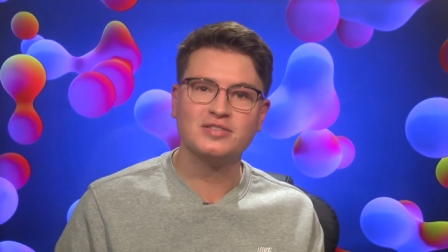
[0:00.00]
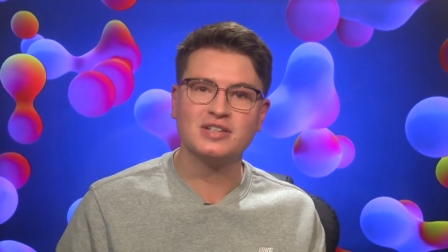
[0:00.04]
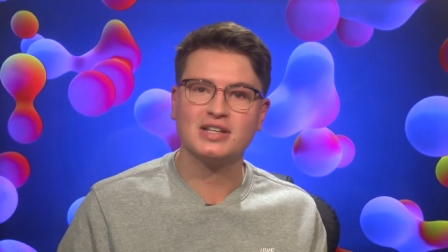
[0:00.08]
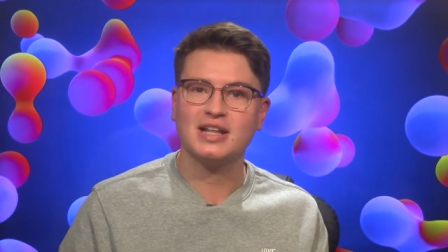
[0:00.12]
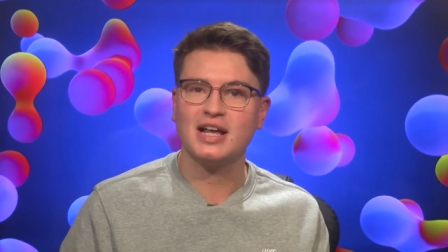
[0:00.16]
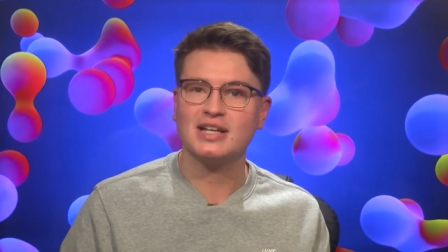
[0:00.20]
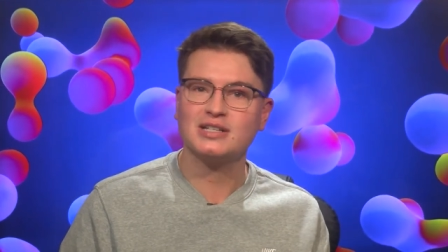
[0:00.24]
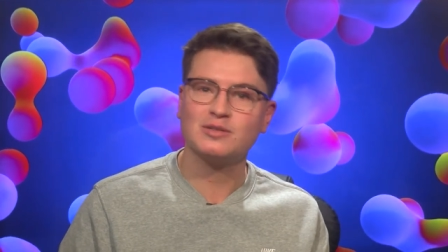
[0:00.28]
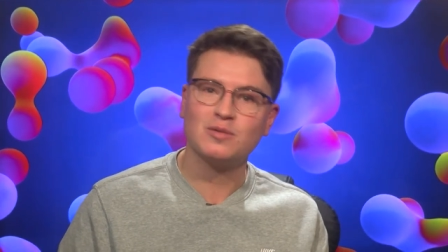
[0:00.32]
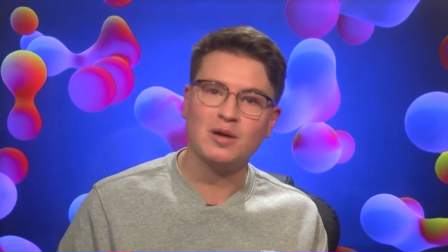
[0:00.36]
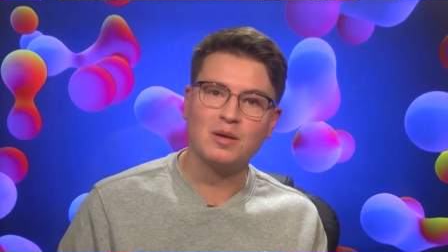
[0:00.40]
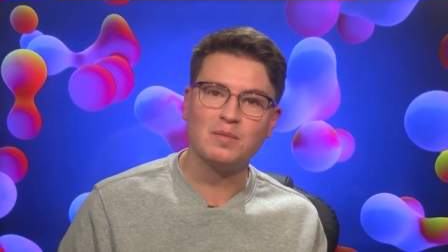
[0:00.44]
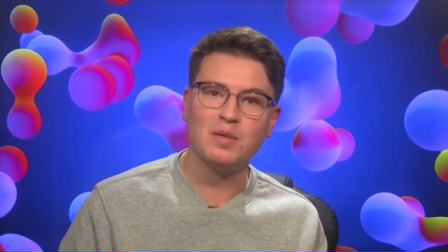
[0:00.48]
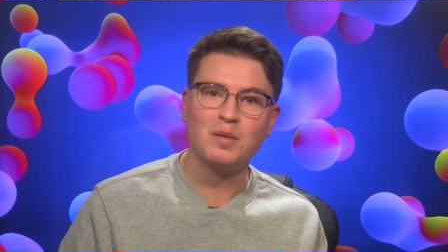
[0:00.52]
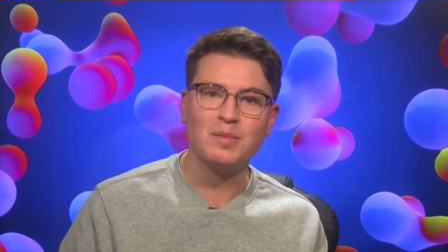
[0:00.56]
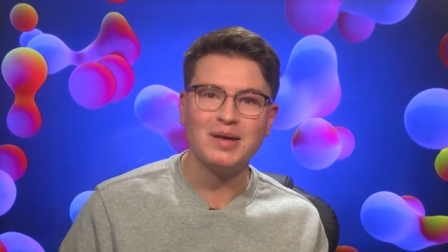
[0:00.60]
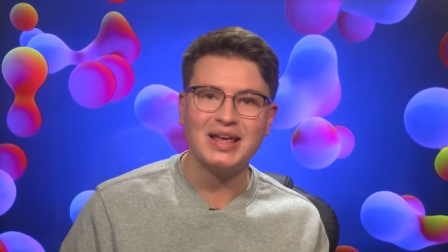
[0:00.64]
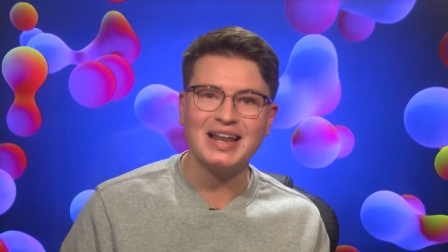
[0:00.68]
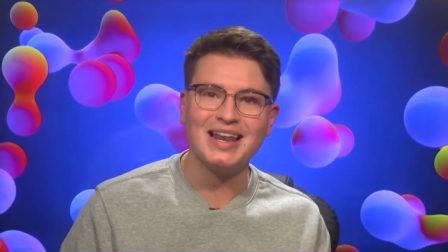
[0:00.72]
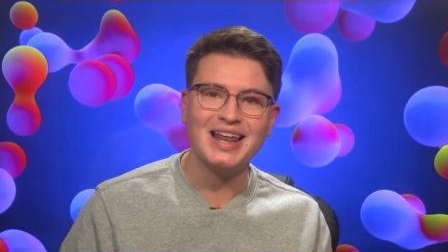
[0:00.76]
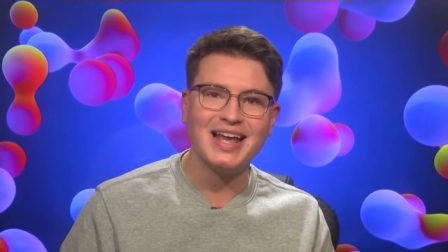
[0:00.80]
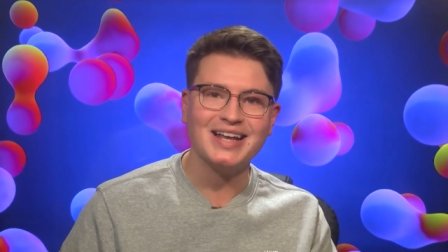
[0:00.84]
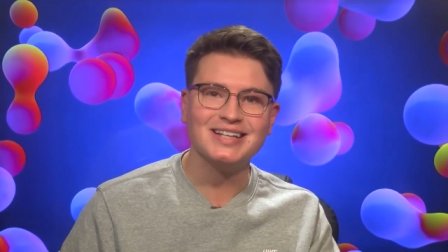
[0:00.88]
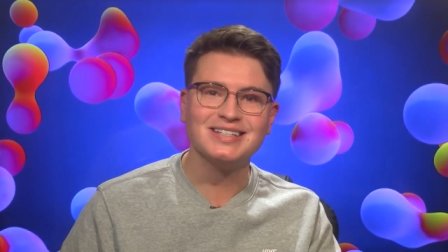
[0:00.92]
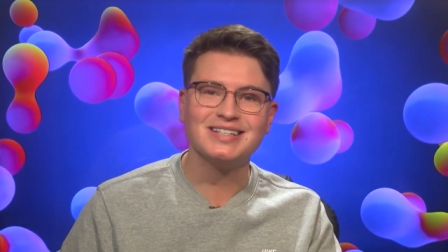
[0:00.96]
so that's why I'm a
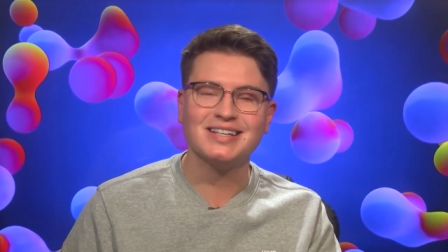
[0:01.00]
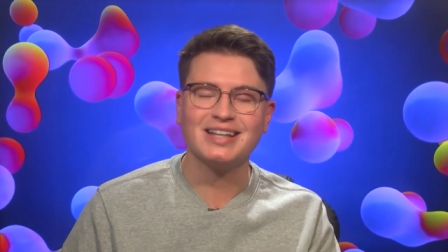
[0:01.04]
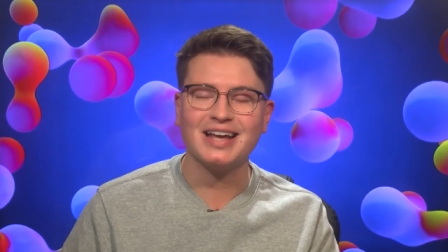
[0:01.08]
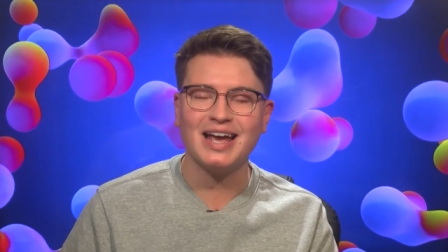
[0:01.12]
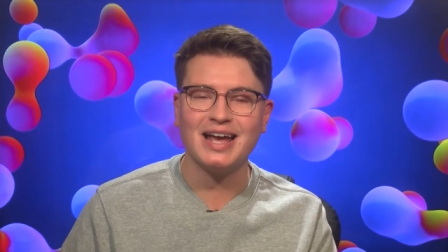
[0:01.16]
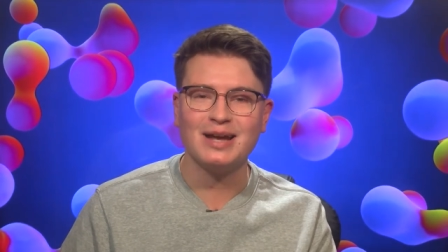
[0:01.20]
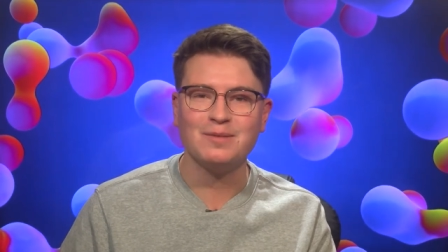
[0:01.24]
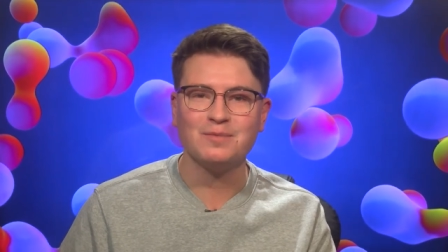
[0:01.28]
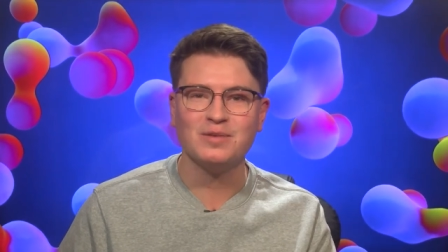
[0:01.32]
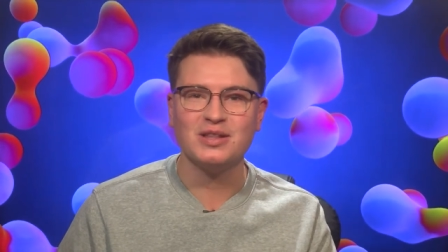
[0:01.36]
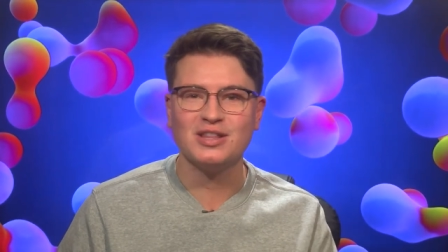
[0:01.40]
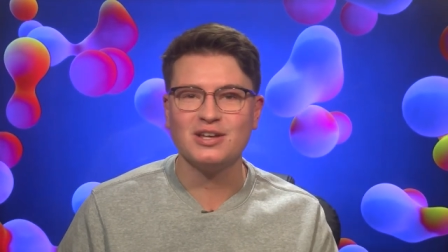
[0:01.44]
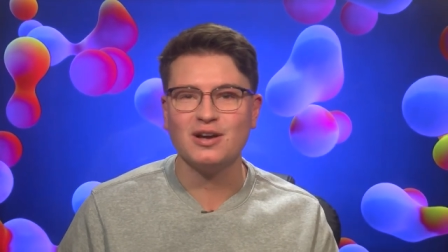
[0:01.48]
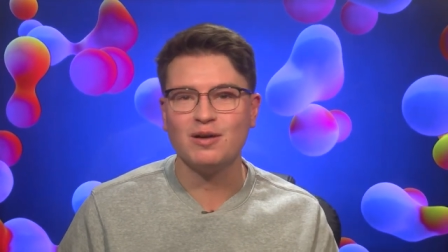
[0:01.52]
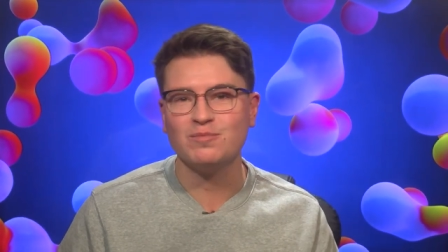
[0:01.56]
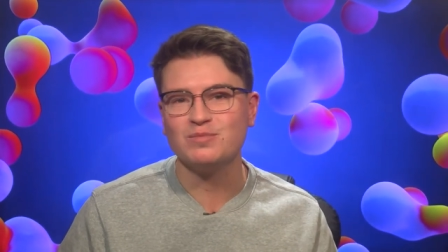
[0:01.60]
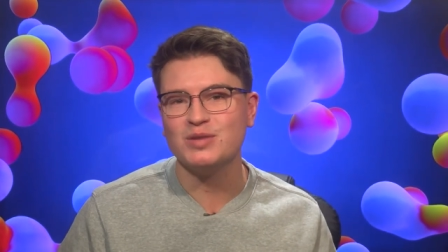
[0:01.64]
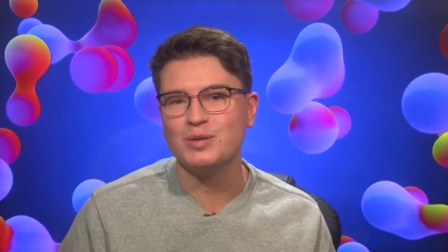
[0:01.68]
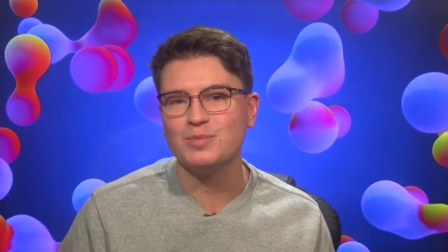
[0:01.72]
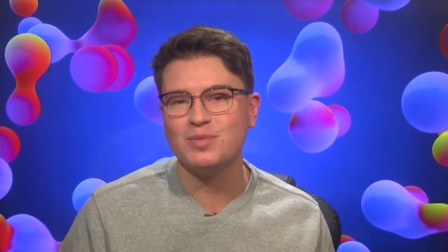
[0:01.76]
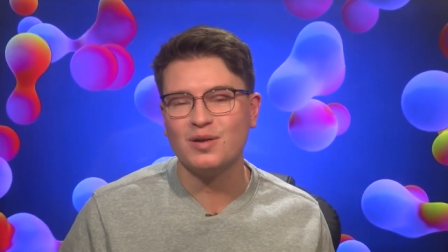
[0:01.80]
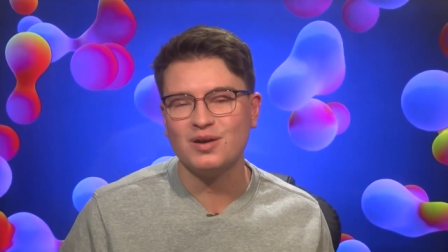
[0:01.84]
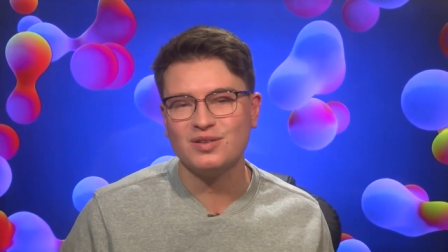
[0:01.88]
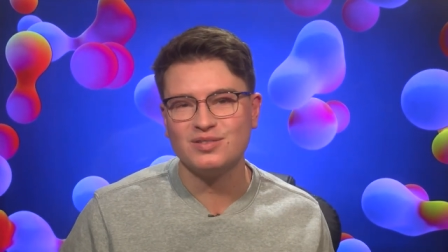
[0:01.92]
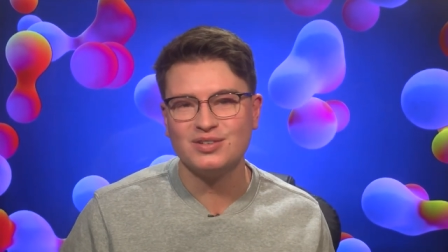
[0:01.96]
bit late to the game game with the
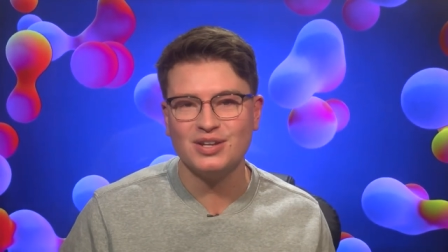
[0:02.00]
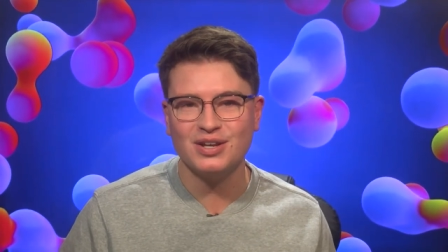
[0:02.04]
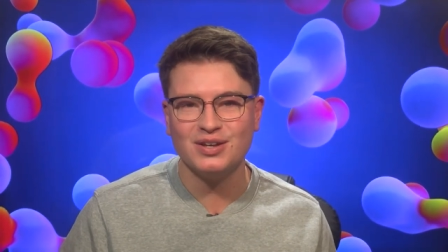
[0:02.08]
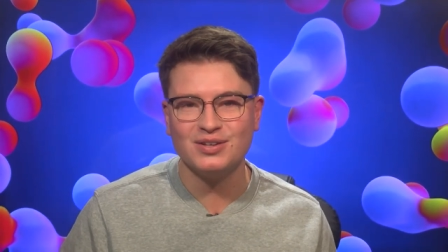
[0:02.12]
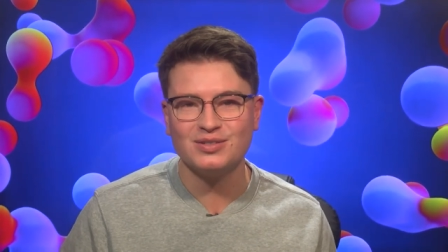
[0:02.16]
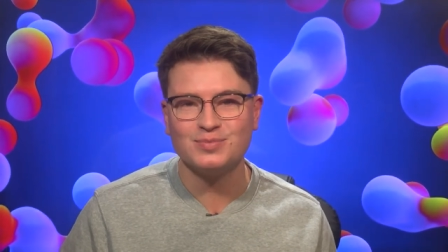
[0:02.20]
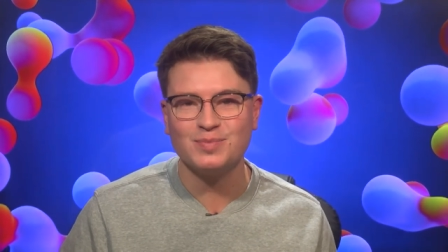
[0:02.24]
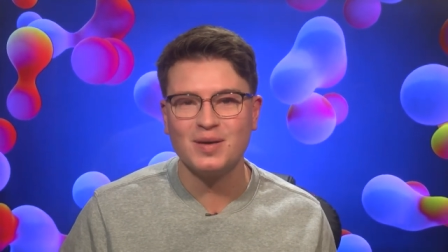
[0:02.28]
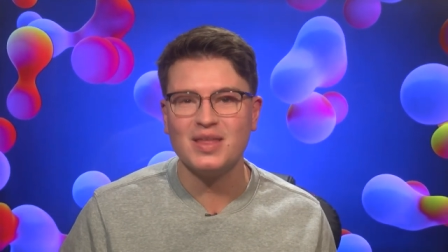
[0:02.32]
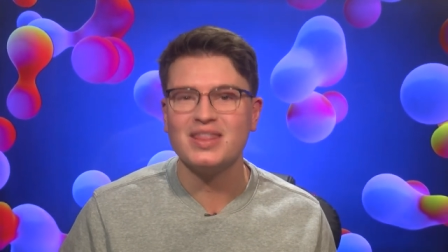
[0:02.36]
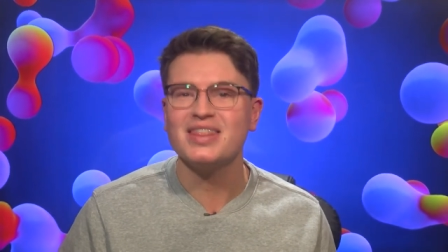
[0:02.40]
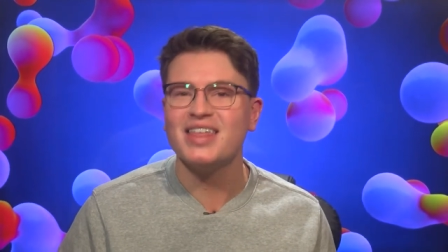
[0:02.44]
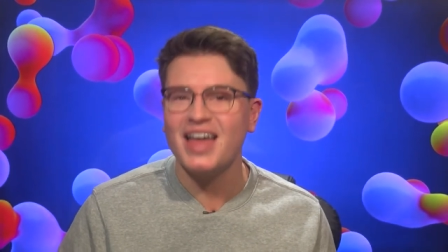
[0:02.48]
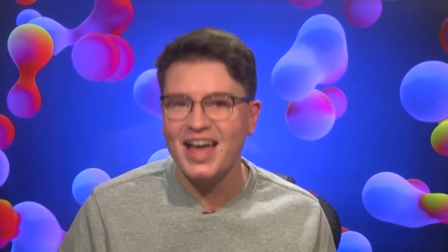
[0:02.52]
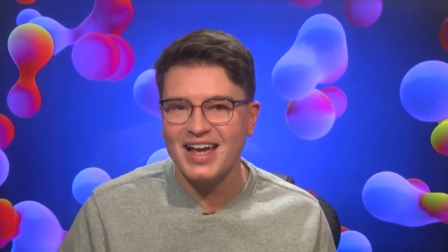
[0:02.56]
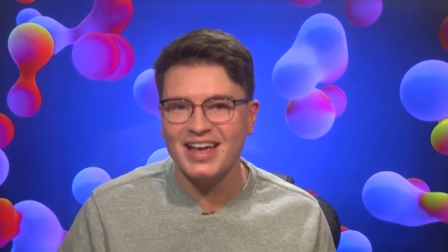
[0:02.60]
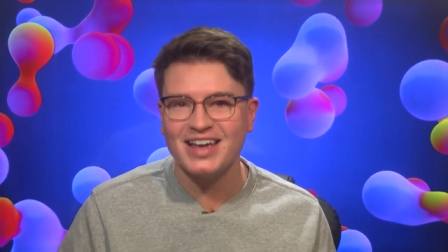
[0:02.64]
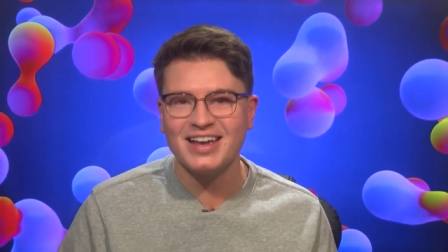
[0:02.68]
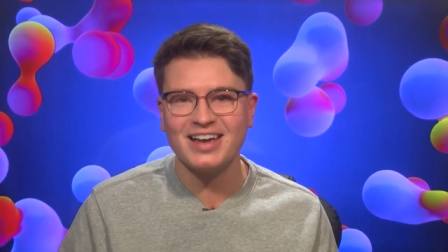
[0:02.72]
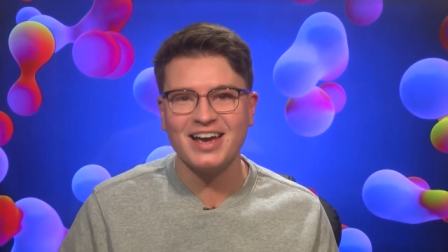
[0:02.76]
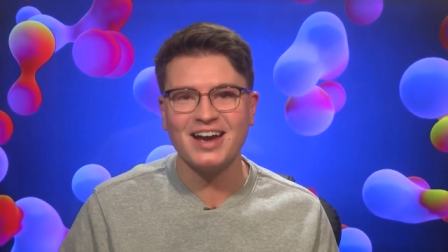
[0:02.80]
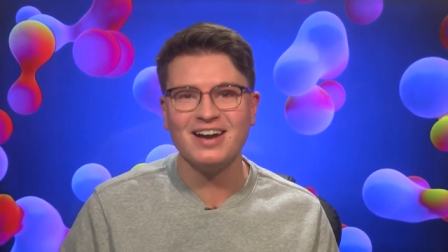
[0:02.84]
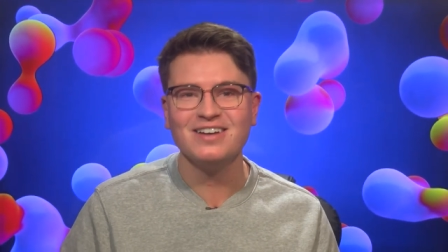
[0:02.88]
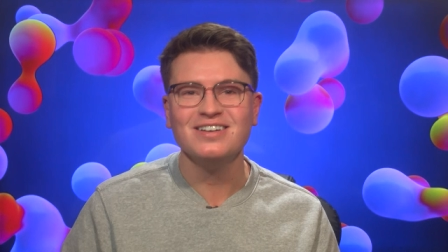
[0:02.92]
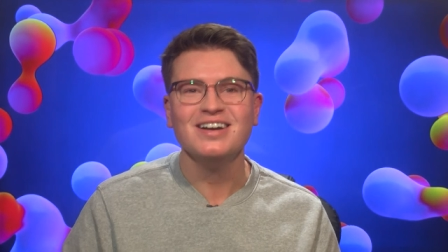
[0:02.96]
Omnipod news, but there
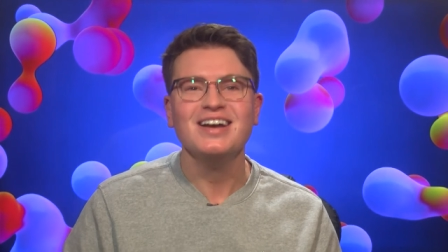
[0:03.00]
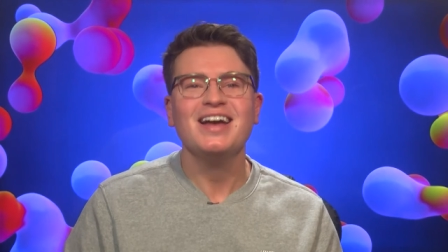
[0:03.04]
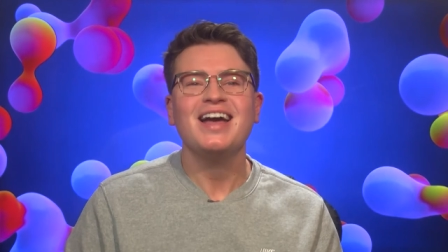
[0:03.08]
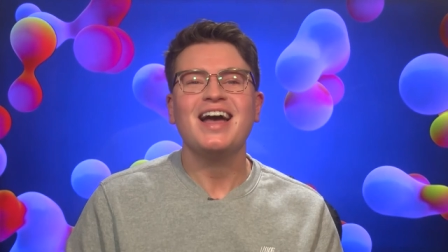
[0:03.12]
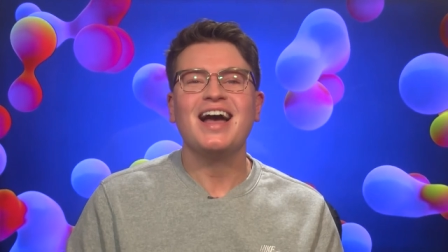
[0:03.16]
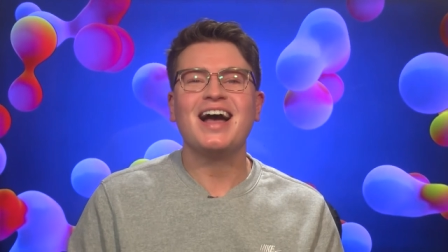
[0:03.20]
you go.